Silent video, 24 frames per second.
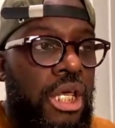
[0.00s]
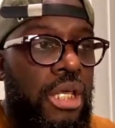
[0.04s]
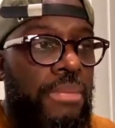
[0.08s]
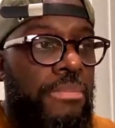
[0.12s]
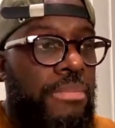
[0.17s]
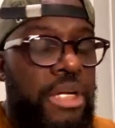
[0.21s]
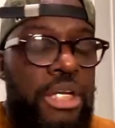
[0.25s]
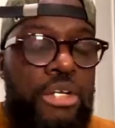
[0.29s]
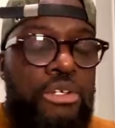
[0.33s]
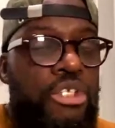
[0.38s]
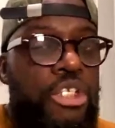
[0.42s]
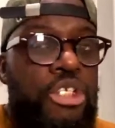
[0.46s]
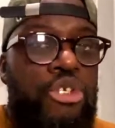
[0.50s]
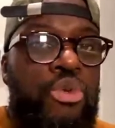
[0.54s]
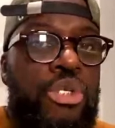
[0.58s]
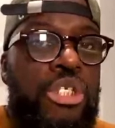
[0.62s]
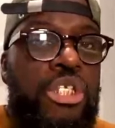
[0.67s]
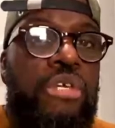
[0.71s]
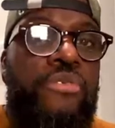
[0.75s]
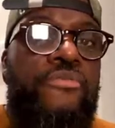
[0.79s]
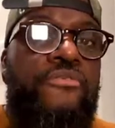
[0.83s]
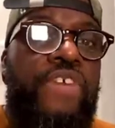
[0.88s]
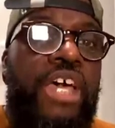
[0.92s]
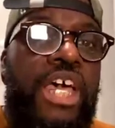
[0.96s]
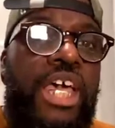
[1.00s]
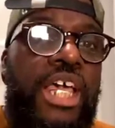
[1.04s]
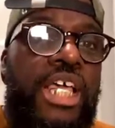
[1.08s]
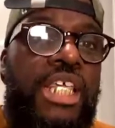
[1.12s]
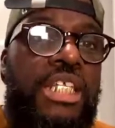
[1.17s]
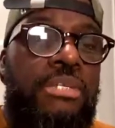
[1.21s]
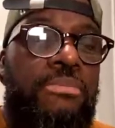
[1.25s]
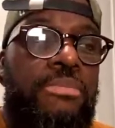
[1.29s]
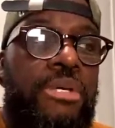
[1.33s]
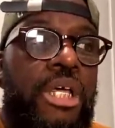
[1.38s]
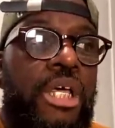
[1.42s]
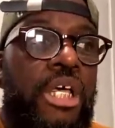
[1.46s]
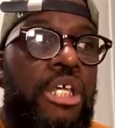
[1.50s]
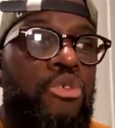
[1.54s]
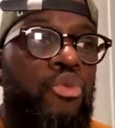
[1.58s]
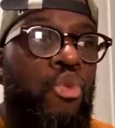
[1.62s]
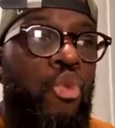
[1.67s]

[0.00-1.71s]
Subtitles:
but it just was a phase, because